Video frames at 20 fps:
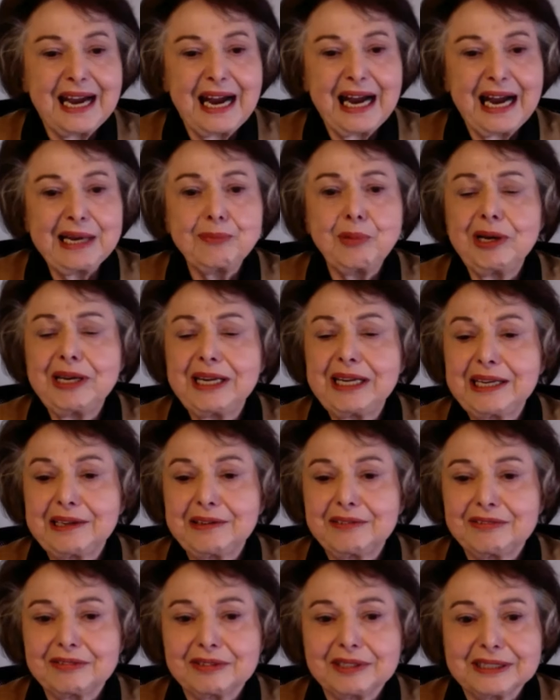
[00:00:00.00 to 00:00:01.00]
I
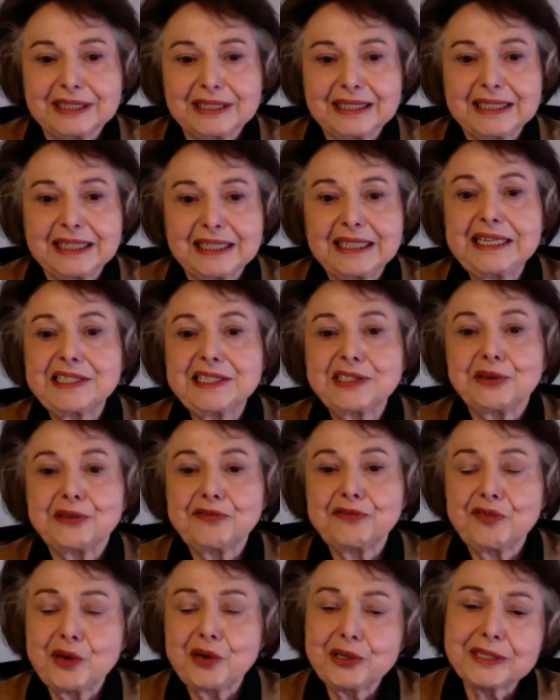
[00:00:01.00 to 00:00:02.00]
believe that it is the
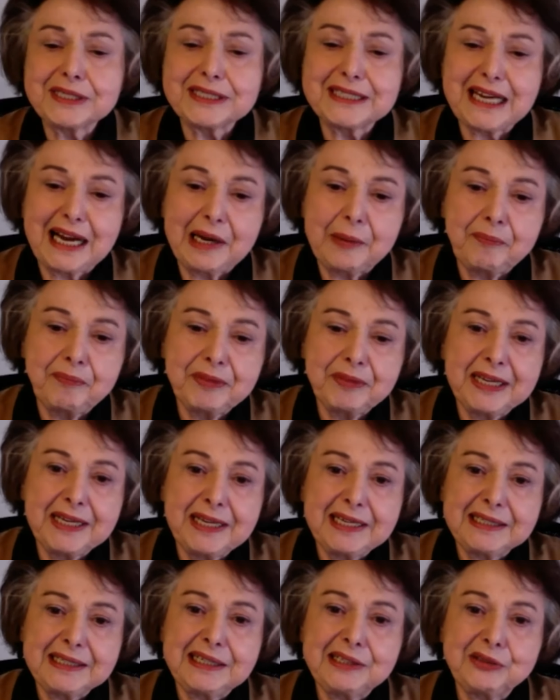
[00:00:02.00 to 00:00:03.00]
first time
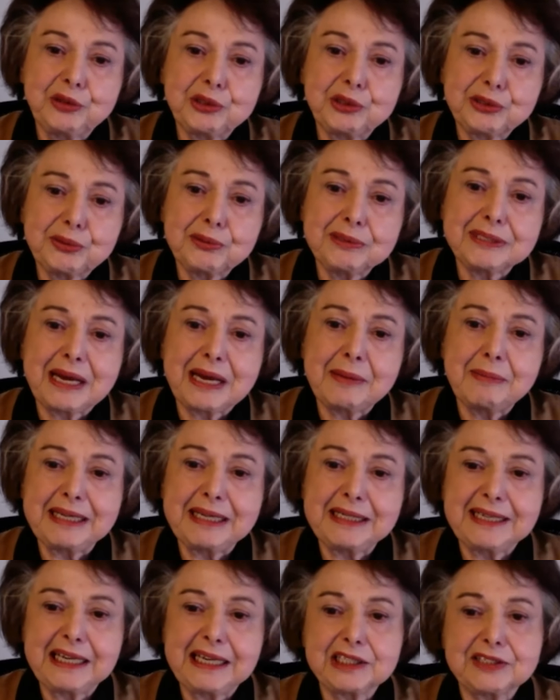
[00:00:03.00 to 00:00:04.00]
that the Susan
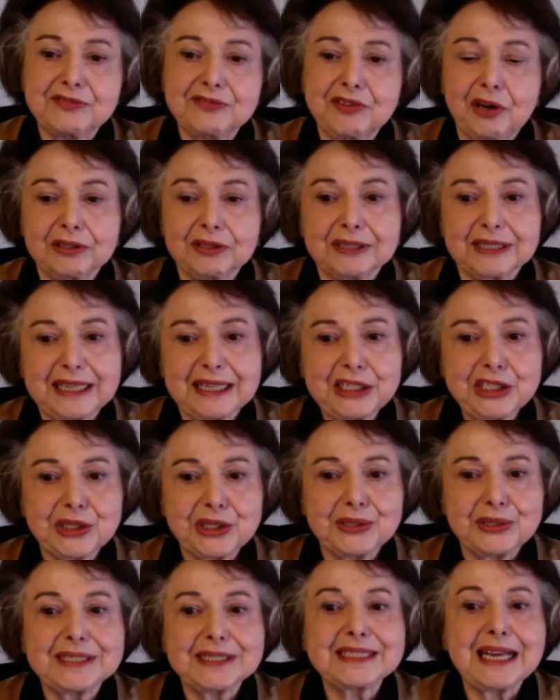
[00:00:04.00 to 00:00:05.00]
Mendes
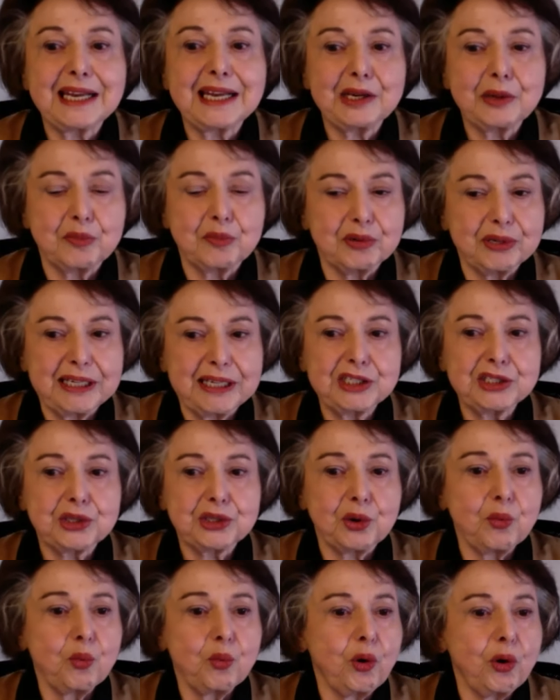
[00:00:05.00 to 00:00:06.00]
Foundation celebrates
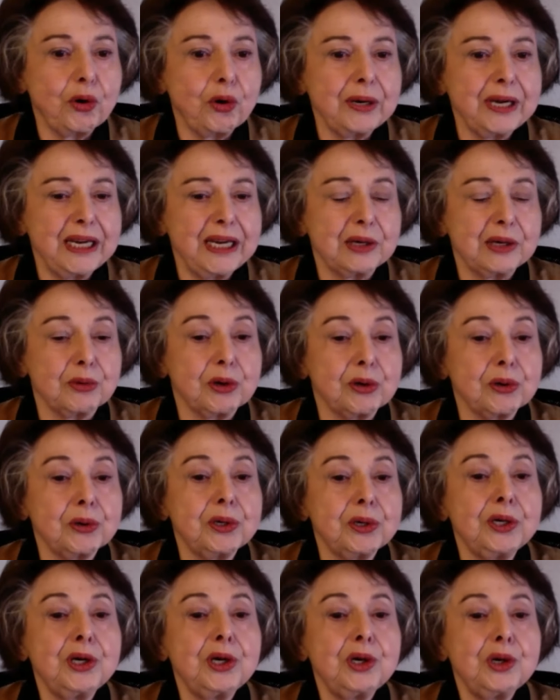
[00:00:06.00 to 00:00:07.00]
a war hero
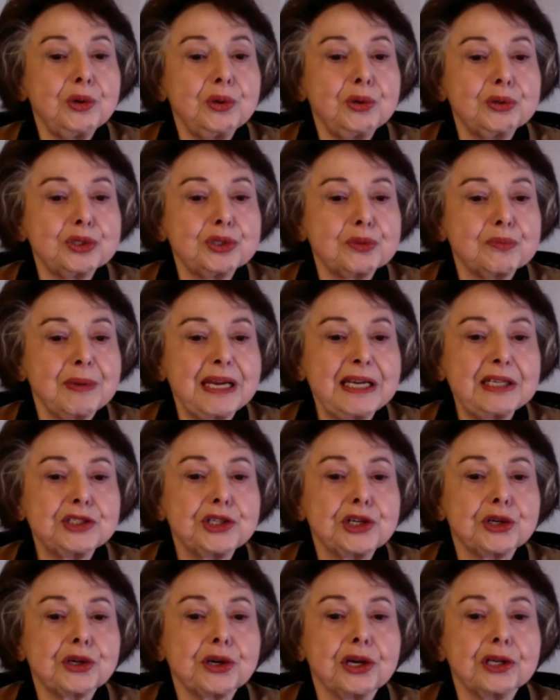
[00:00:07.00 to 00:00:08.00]
whose
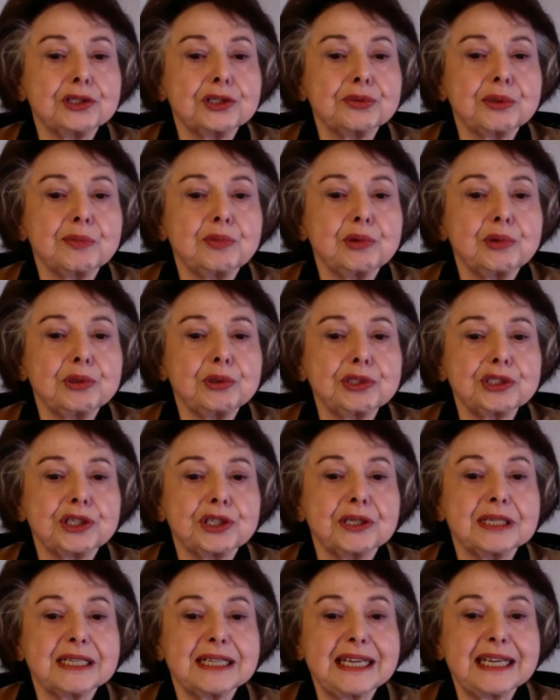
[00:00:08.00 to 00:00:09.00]
major
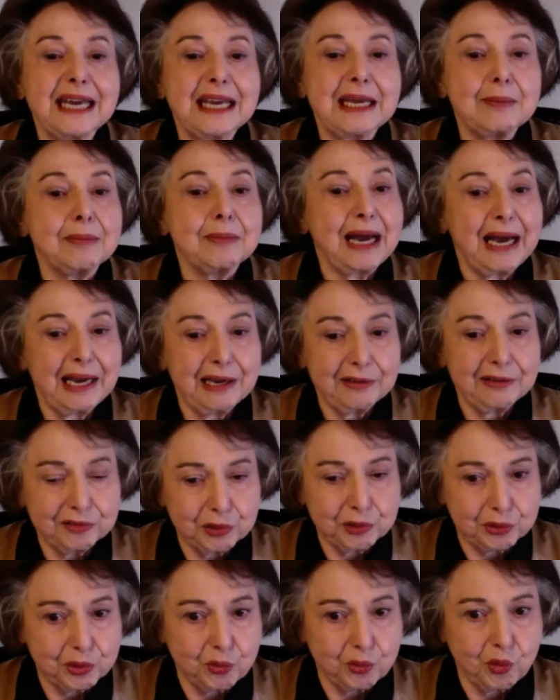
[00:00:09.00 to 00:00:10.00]
contribution came
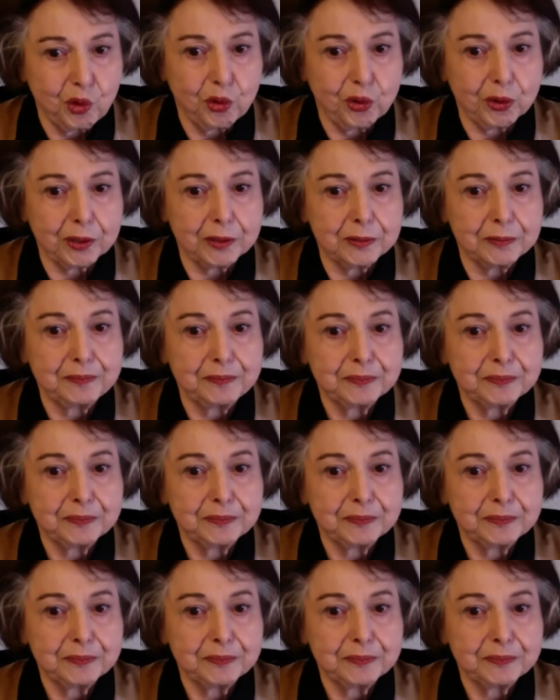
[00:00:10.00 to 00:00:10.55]
after the war.